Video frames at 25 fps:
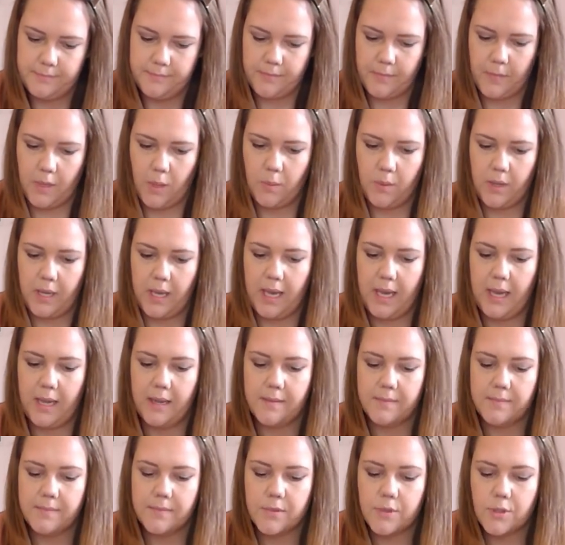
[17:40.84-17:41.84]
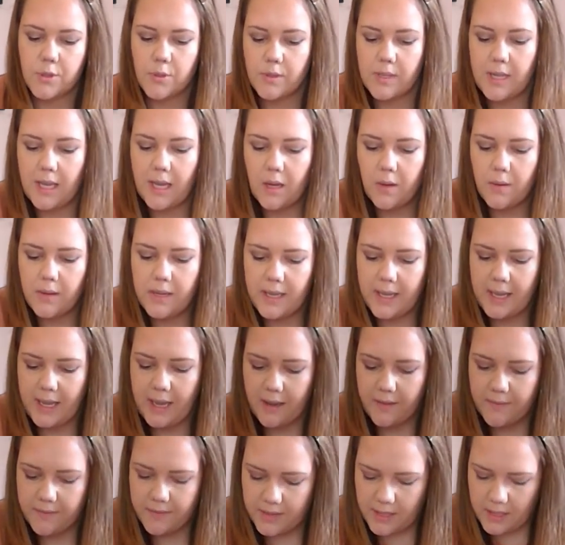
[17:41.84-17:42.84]
Okay, so now I
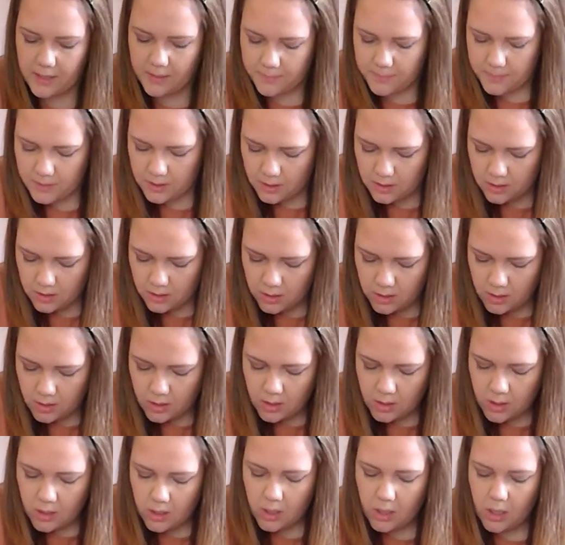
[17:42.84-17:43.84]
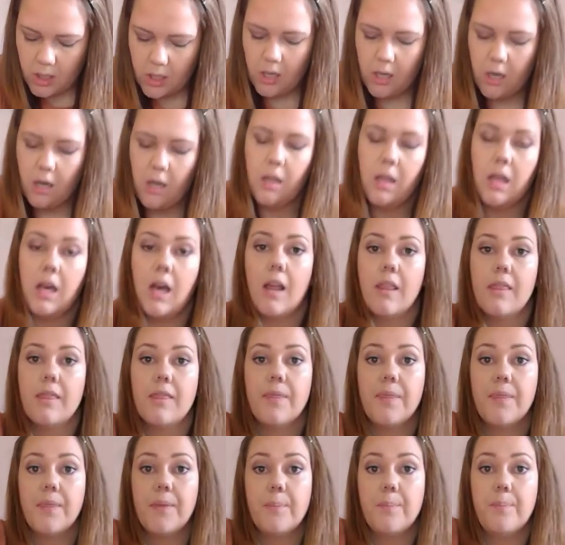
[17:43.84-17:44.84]
have them all on
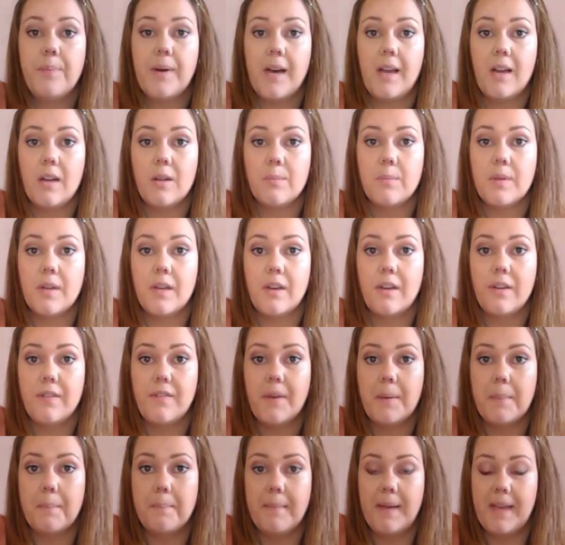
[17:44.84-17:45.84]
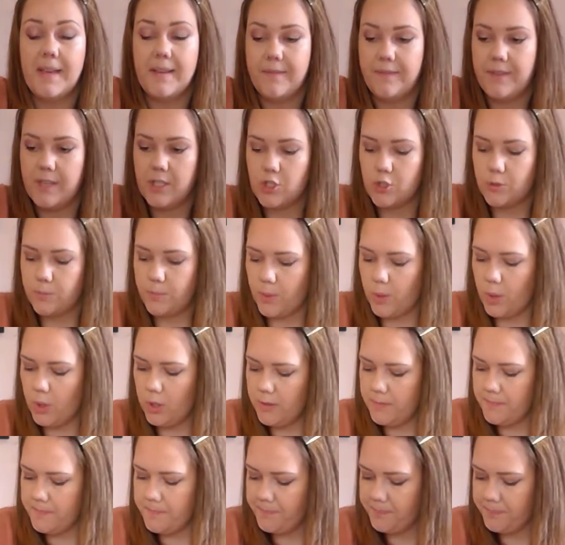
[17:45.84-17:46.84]
the bottom of my
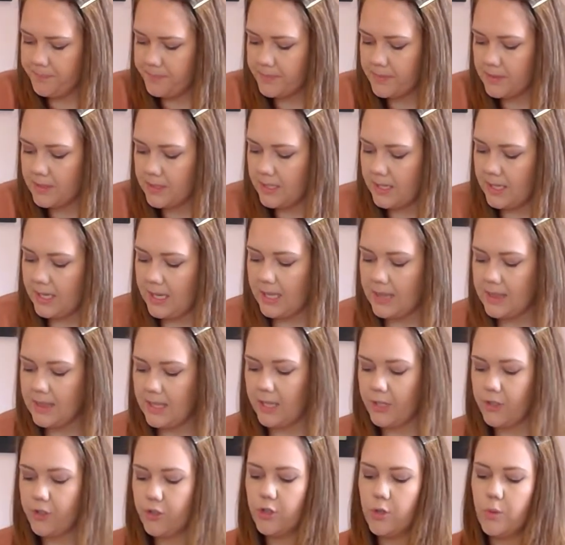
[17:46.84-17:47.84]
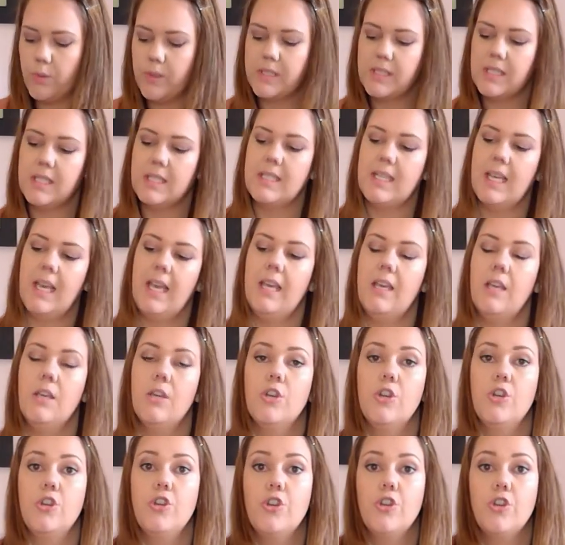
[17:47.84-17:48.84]
fishbowl. And then you're going to take
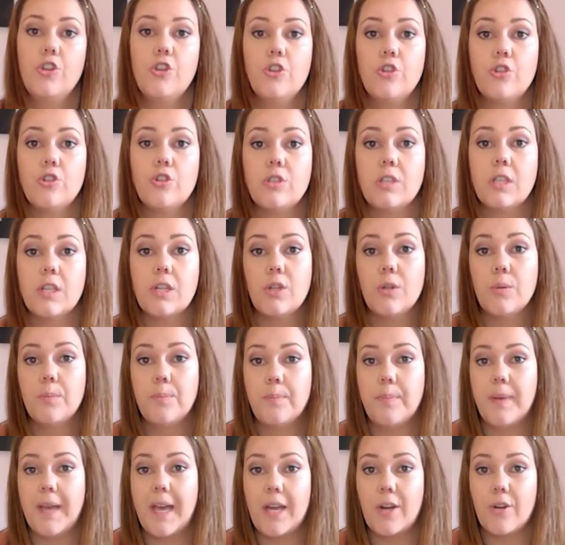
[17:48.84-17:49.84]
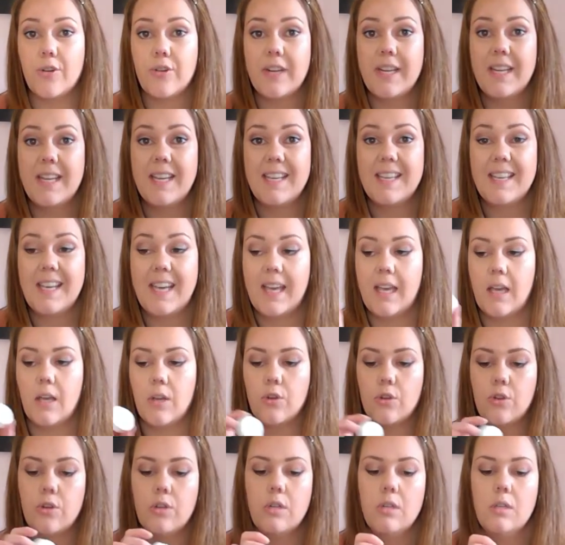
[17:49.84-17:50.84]
your little battery
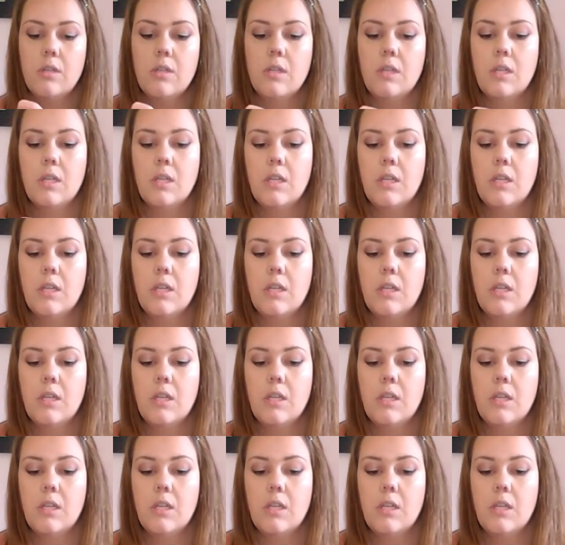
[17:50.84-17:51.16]
candle.